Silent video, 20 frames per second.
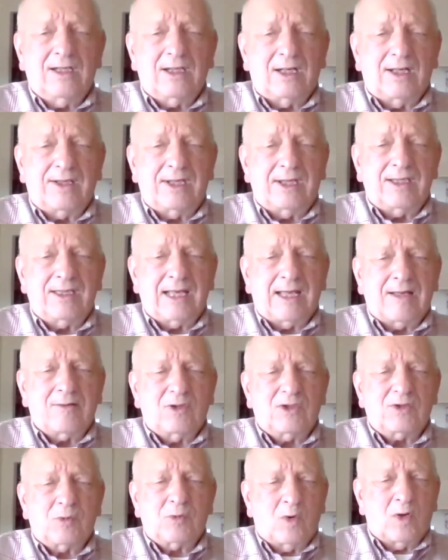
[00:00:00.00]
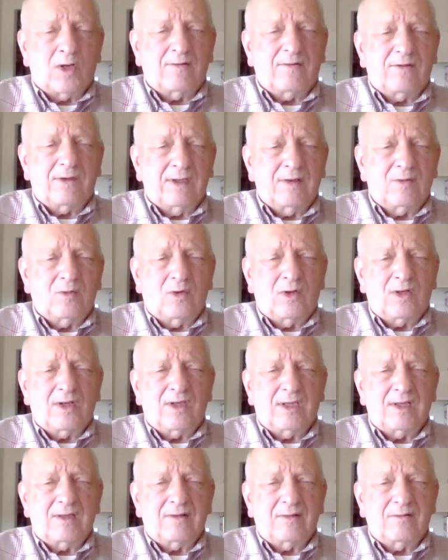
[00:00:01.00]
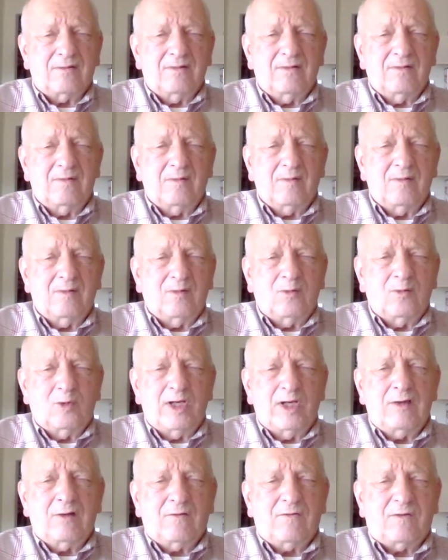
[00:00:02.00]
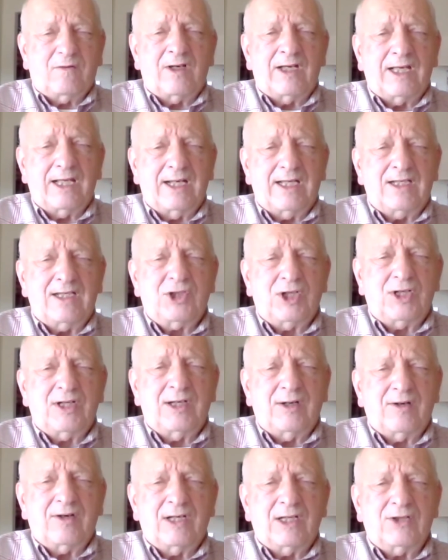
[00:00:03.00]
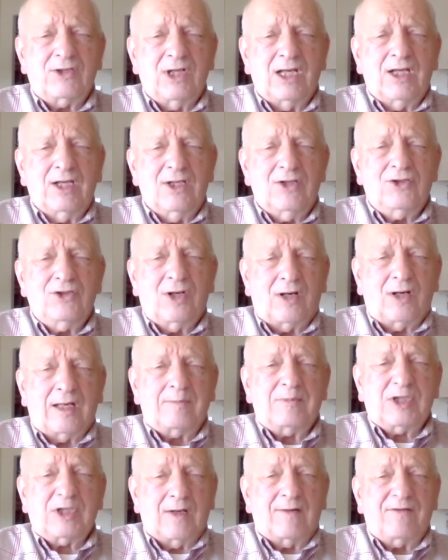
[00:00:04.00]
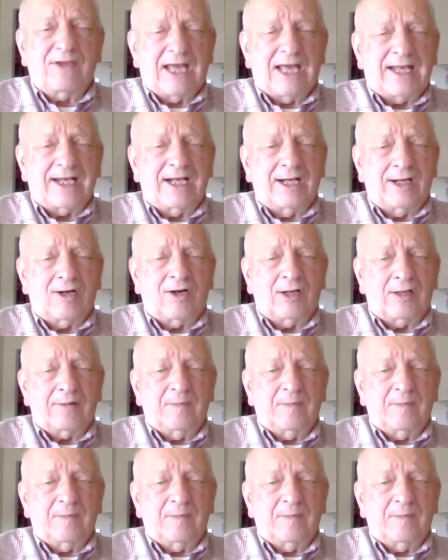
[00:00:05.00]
I think that was one of the real fine engineering jobs of that era.